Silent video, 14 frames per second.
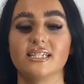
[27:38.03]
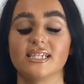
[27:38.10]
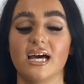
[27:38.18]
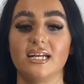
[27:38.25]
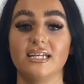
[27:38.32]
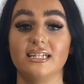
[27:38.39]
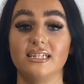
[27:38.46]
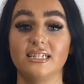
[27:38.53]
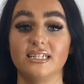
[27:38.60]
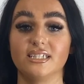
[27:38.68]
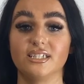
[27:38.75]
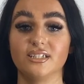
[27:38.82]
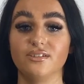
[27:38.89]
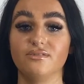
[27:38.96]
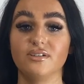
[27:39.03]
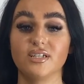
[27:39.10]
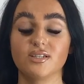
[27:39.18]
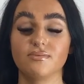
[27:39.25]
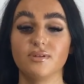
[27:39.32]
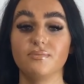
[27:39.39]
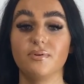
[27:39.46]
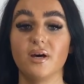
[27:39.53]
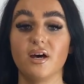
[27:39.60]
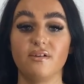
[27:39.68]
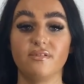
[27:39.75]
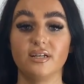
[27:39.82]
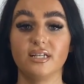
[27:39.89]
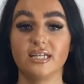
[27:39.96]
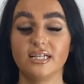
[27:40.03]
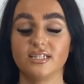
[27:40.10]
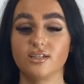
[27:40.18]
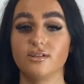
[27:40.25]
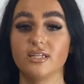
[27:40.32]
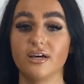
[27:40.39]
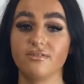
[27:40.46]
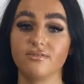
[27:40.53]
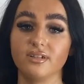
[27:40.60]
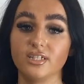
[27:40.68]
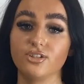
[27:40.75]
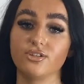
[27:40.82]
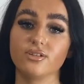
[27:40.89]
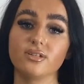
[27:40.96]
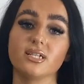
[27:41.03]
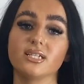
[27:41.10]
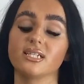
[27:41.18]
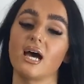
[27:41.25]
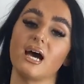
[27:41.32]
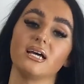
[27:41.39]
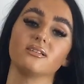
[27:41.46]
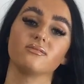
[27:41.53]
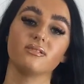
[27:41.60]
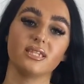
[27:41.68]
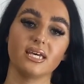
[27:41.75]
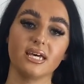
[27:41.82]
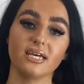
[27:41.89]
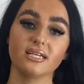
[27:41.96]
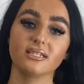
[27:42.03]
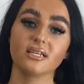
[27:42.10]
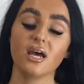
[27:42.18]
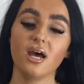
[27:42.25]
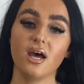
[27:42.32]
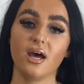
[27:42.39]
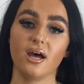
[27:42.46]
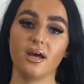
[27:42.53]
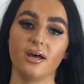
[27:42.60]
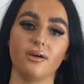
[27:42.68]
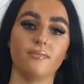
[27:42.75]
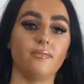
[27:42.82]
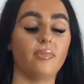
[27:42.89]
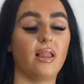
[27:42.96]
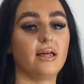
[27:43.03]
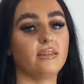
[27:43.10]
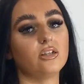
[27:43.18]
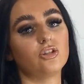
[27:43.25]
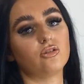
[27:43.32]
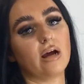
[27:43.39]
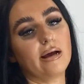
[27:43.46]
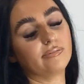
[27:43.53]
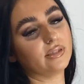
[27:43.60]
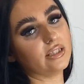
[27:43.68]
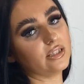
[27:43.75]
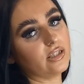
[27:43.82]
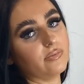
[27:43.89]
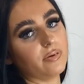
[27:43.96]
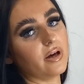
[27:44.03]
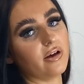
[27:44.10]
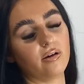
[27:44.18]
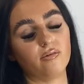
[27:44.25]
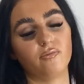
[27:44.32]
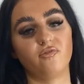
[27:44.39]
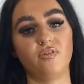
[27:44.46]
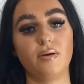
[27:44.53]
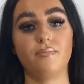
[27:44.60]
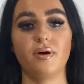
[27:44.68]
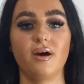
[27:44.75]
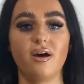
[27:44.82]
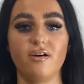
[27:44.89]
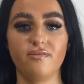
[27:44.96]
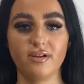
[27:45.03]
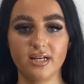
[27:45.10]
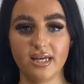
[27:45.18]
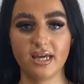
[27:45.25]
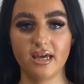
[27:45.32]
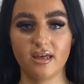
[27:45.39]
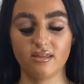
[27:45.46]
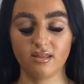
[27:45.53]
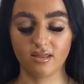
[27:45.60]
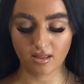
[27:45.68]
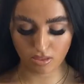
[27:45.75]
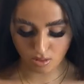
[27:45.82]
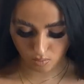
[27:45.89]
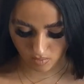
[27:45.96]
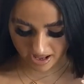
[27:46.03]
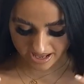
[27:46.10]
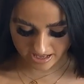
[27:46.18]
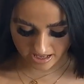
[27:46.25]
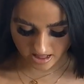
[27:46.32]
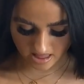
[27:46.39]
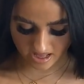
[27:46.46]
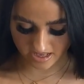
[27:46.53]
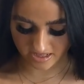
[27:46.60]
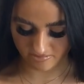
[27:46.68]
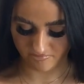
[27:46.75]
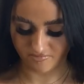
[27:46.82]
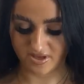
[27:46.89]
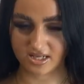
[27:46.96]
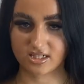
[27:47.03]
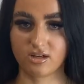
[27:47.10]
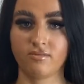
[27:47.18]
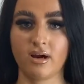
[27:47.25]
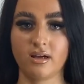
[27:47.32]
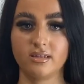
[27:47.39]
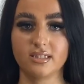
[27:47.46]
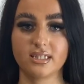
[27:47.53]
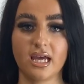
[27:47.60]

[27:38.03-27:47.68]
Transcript: and it literally fits me perfectly. So definitely true to size with this. Um, like the straps literally per fit perfectly and the way like it fits around this